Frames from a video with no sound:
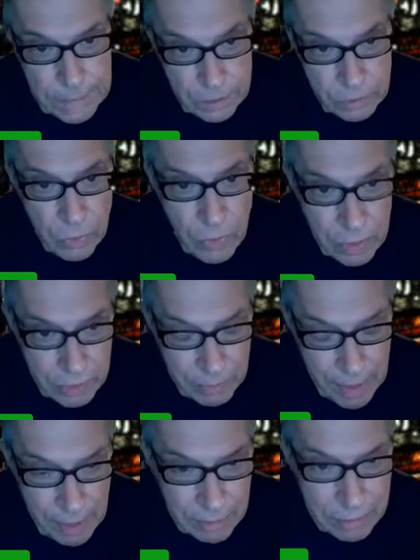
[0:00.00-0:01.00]
He talked
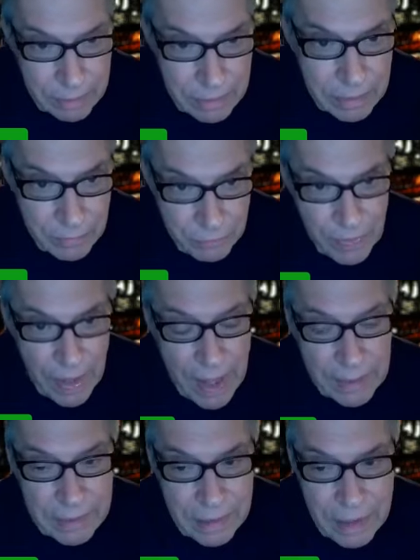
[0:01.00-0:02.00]
about the
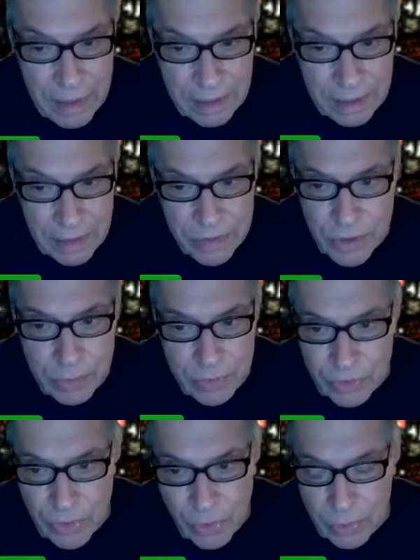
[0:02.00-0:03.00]
fact that she
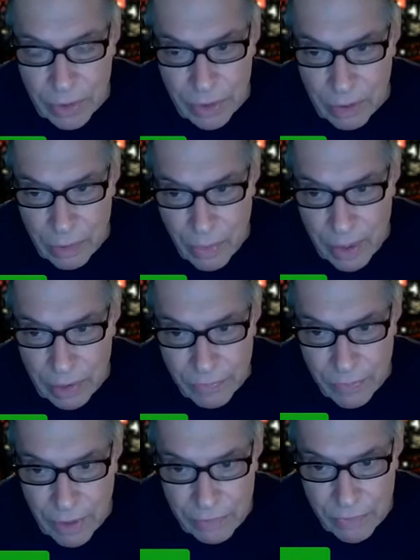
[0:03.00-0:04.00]
was totally
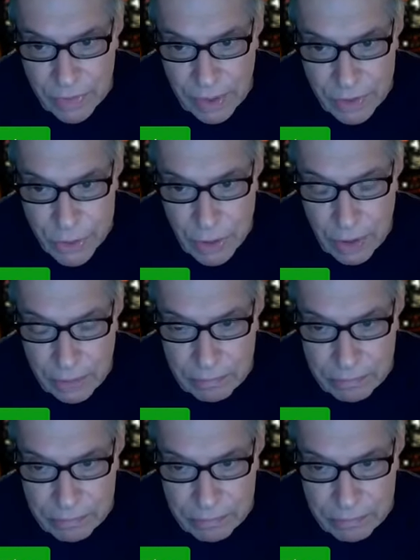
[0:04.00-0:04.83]
unqualified for that job.